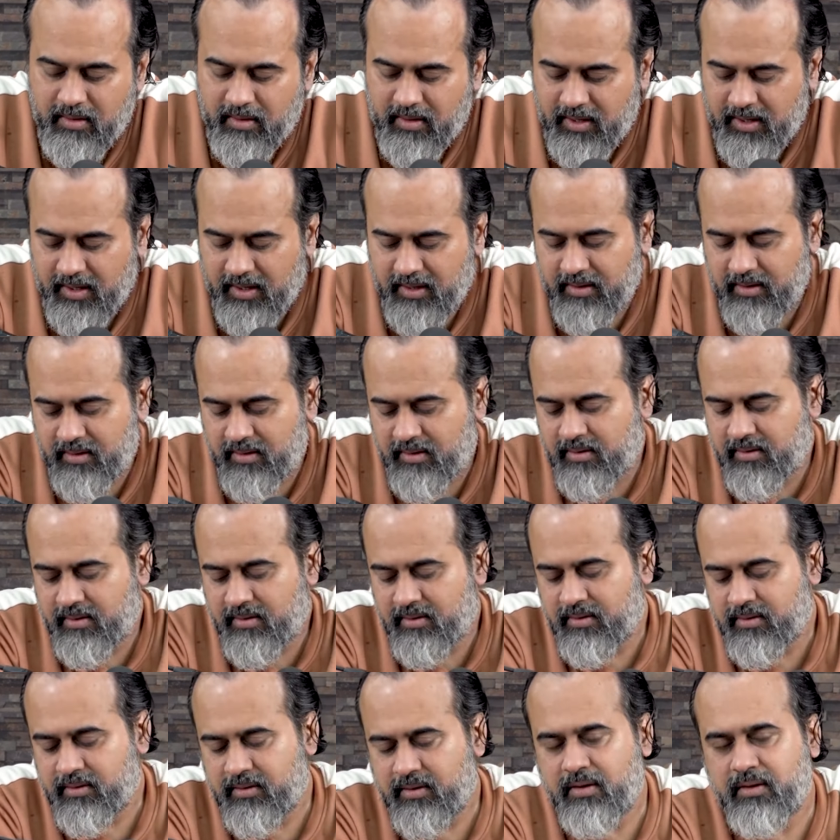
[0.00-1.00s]
and
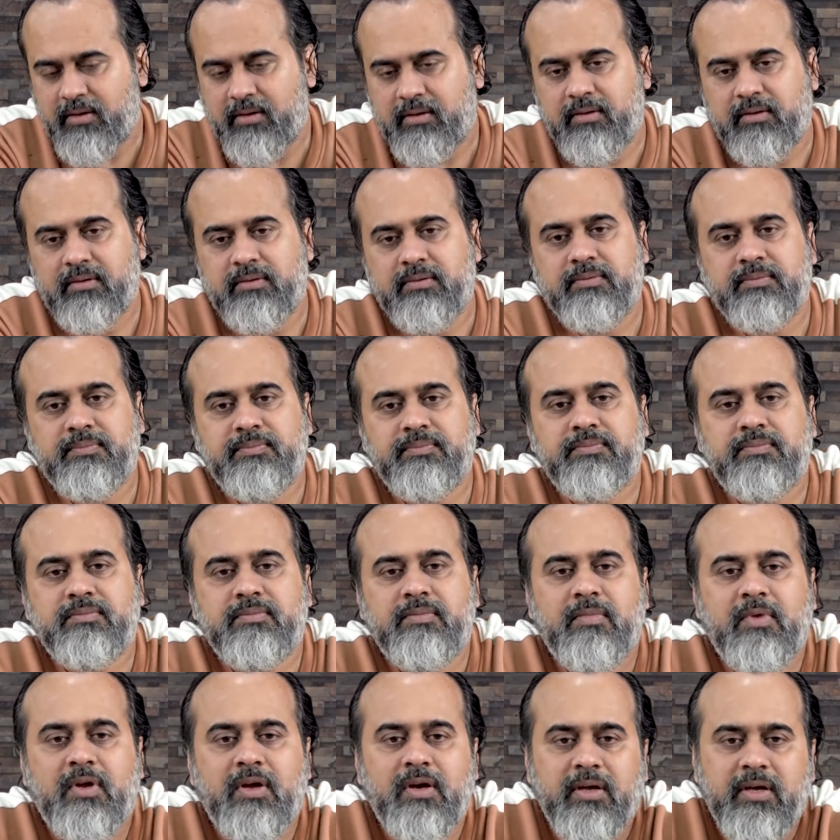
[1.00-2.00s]
the
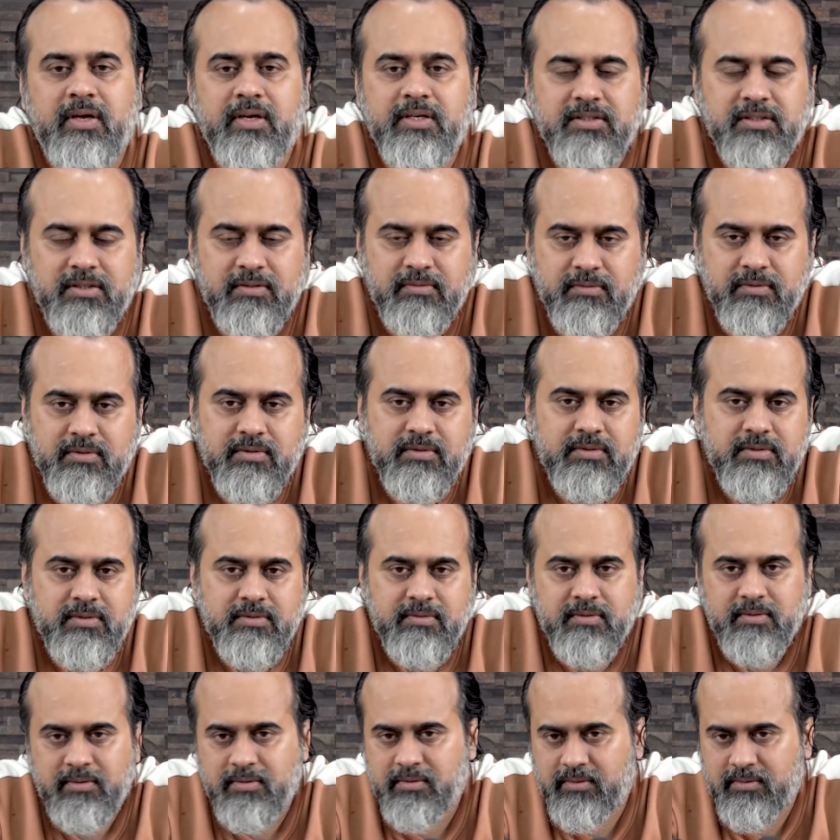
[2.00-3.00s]
occasion
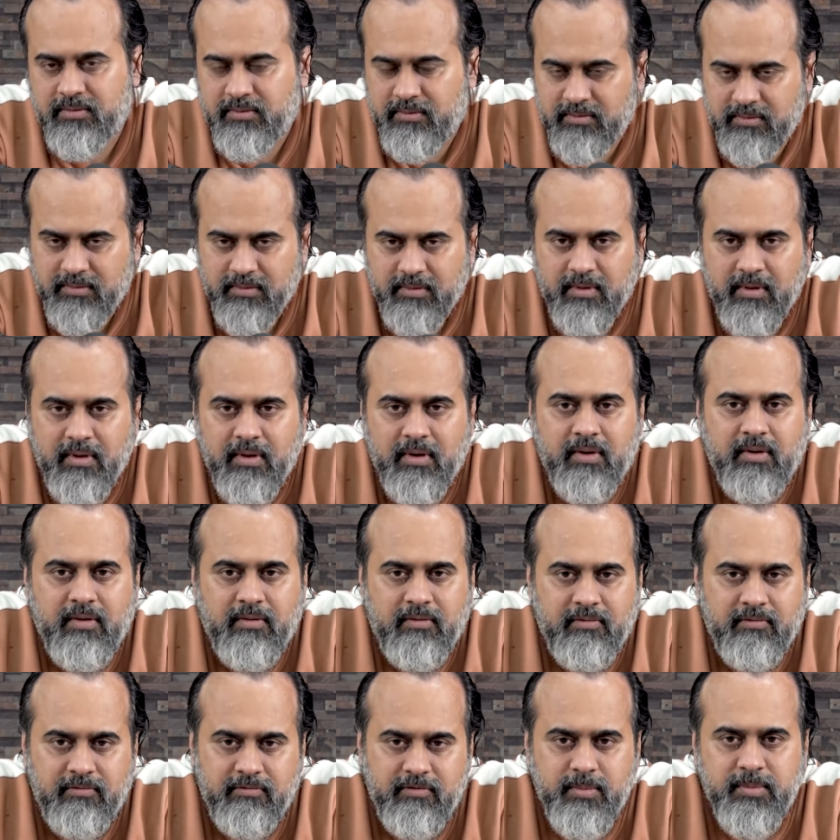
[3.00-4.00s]
was
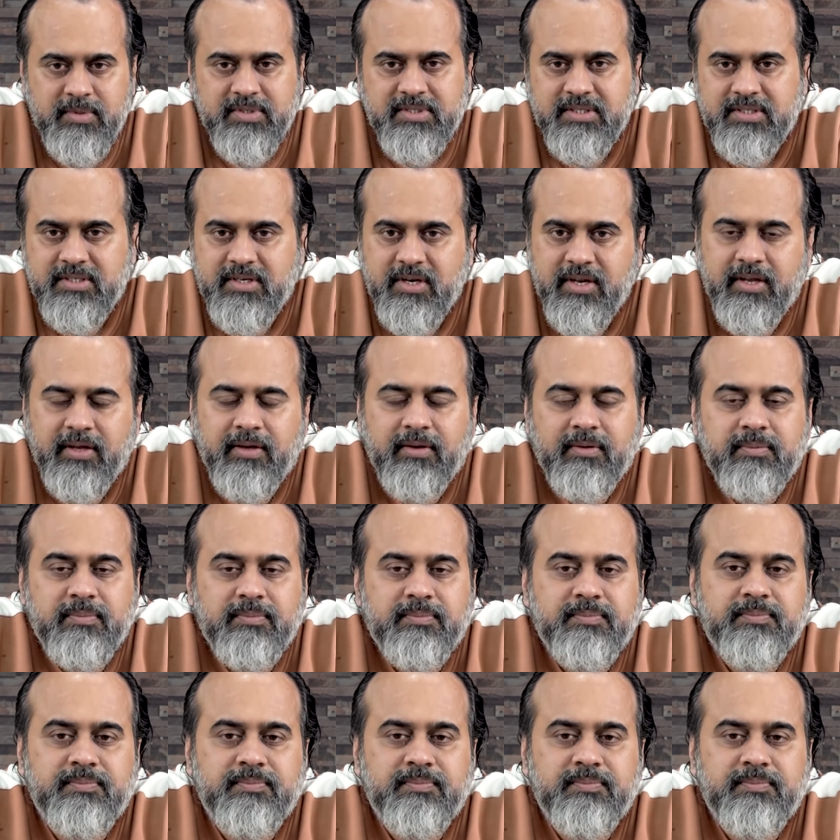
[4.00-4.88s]
Women's Day,